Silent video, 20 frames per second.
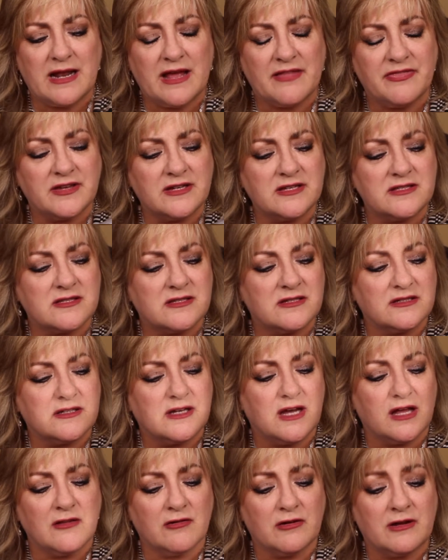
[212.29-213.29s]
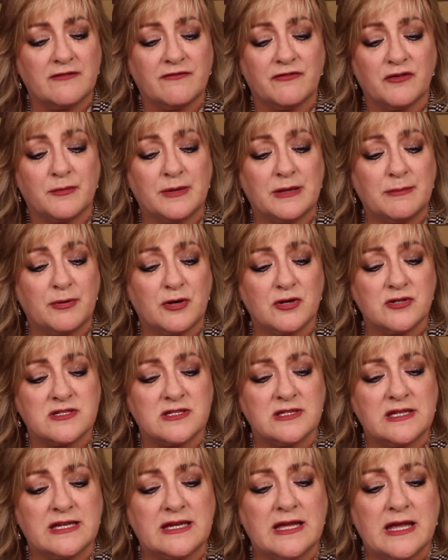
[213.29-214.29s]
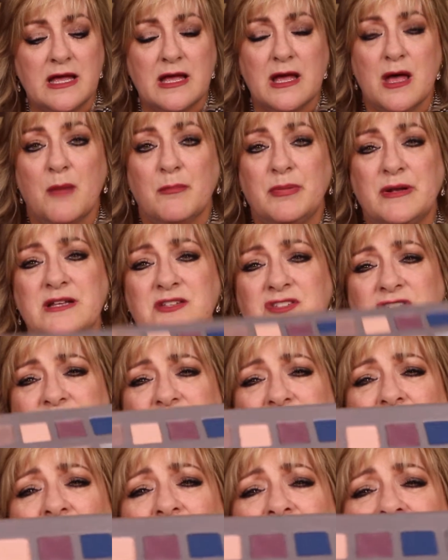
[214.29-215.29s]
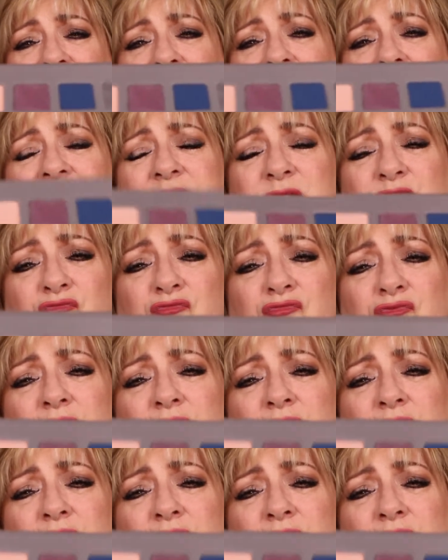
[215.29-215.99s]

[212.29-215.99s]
I think it's good coloring for me personally, but it's just also got some